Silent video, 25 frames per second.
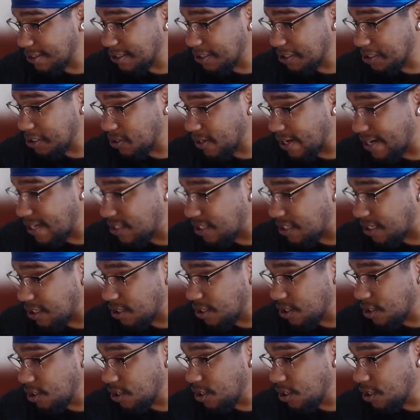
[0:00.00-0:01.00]
Crazy.
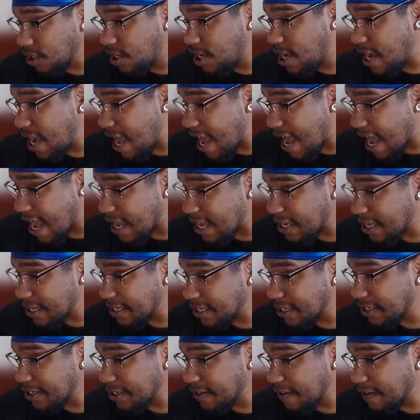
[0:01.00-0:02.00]
Yeah.
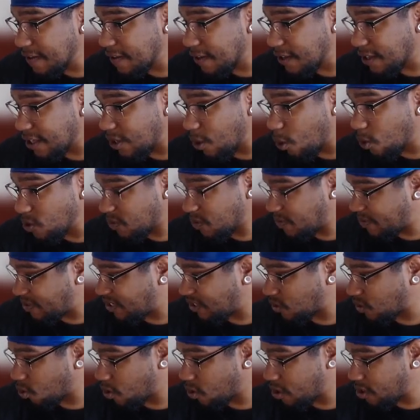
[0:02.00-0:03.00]
He holds up his
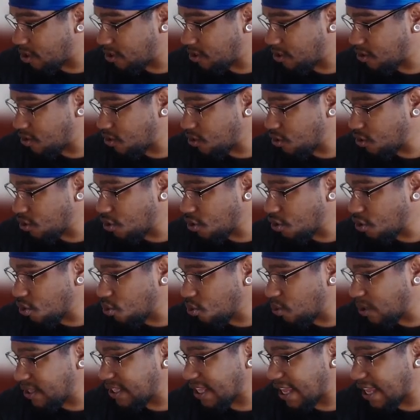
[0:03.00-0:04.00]
sword.
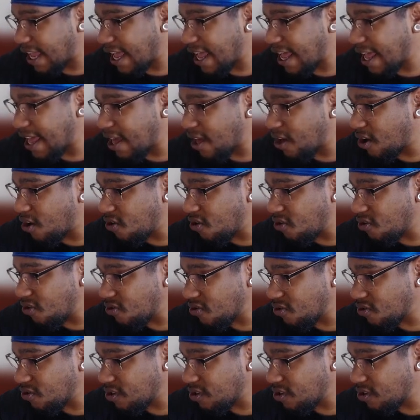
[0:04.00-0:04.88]
What the hell?